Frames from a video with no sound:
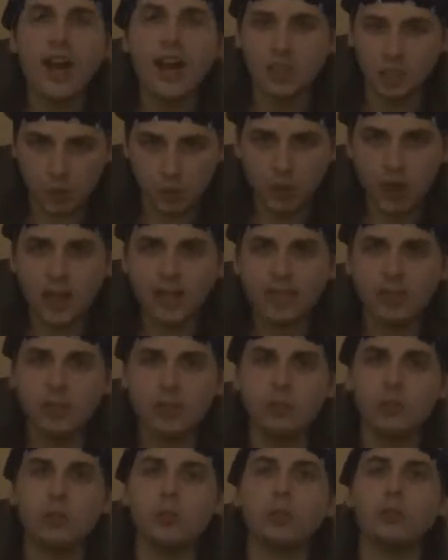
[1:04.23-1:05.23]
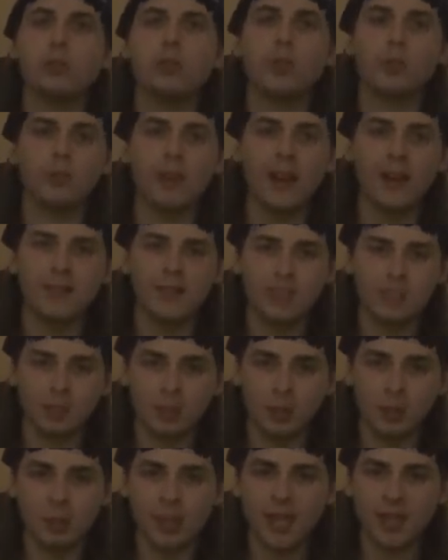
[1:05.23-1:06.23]
are trying to revive
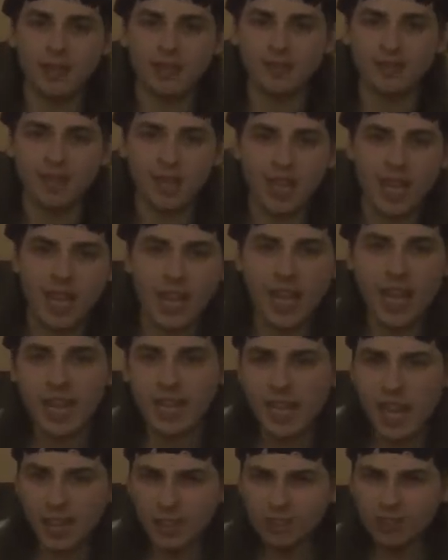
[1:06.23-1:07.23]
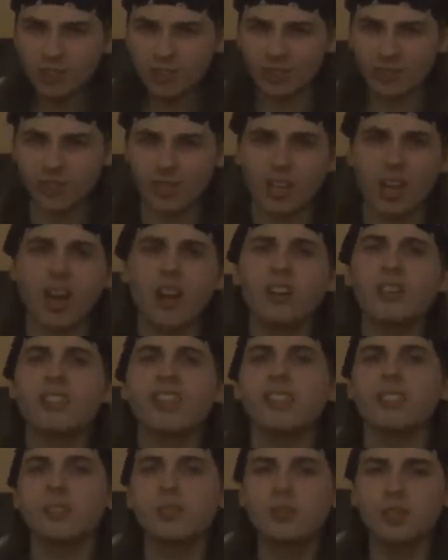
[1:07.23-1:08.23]
Superman. And how are
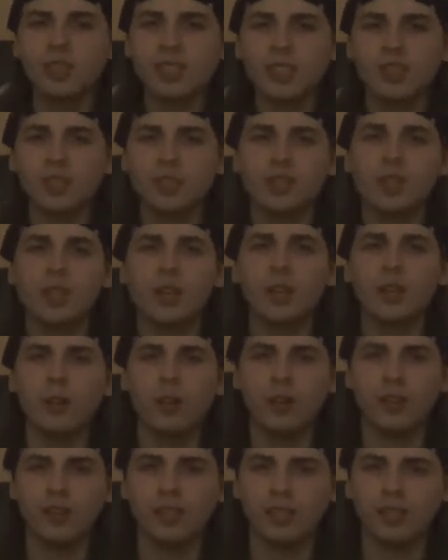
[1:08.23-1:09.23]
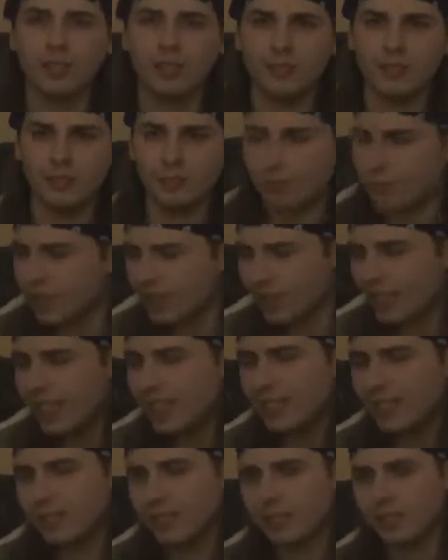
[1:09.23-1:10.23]
they doing it? Well,
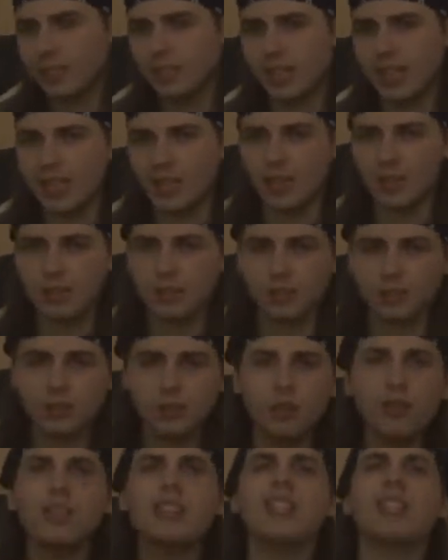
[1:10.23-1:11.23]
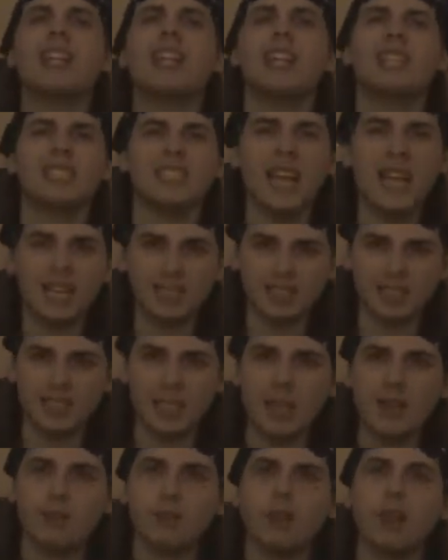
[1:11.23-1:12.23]
they do it in the exact
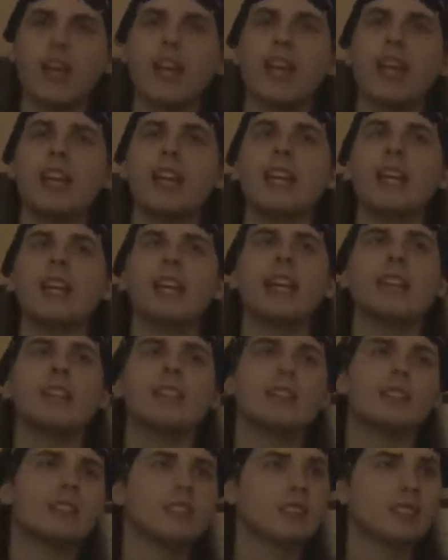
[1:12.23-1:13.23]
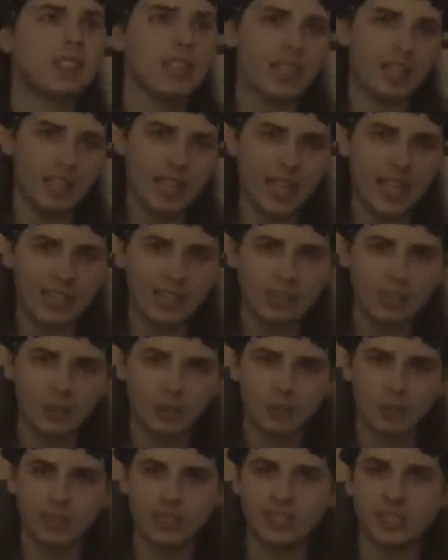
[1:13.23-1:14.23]
same way that Lex
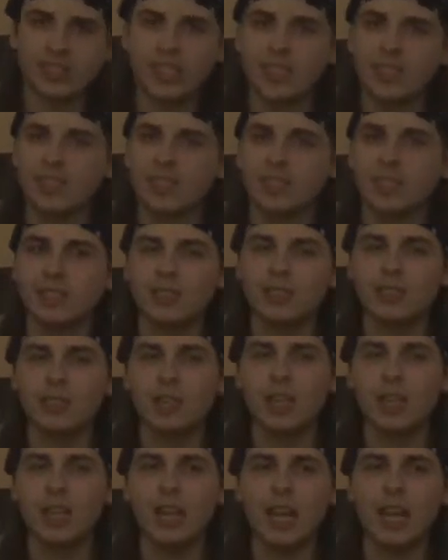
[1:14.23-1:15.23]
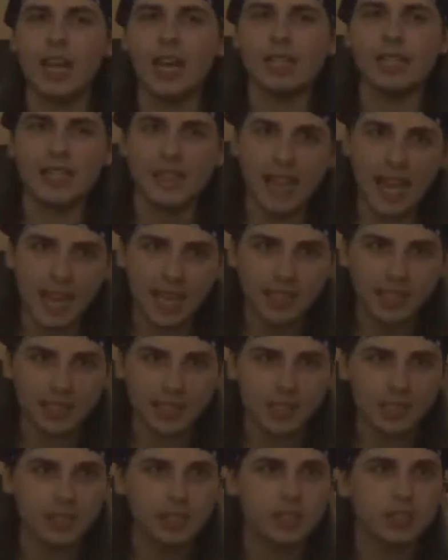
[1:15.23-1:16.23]
Luthor did it. At the
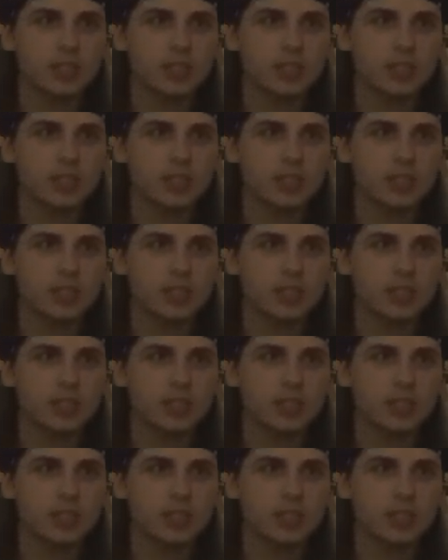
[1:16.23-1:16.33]
end,